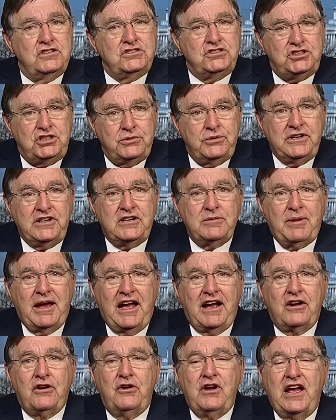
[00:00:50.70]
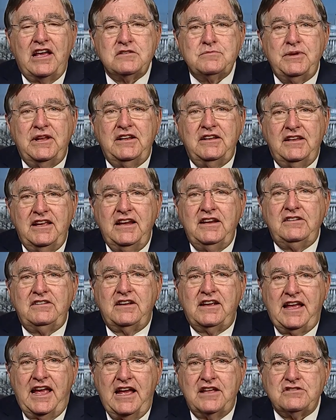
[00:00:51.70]
Chewing tobacco has been linked to
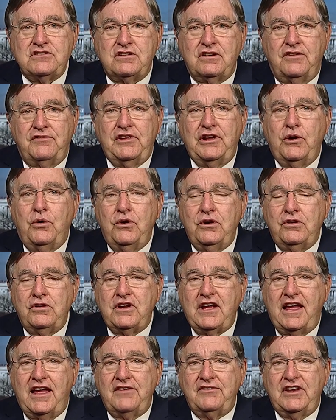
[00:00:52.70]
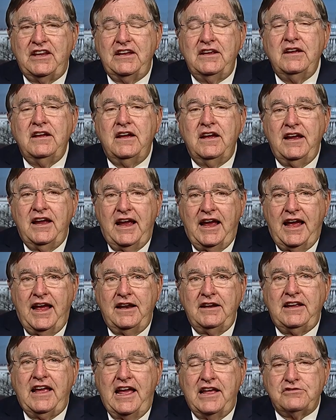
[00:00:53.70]
cancer of the oral cavity
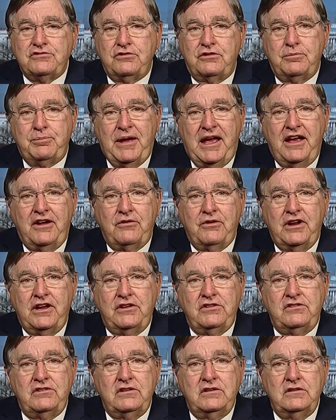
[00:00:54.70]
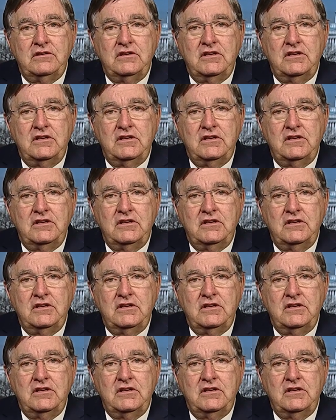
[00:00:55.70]
and cancer of the pancreas.